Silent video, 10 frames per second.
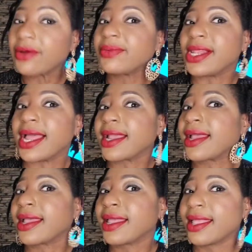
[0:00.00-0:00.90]
hope you
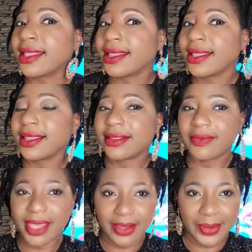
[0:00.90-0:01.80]
like
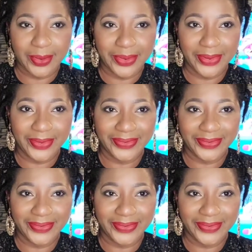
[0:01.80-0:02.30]
the makeup.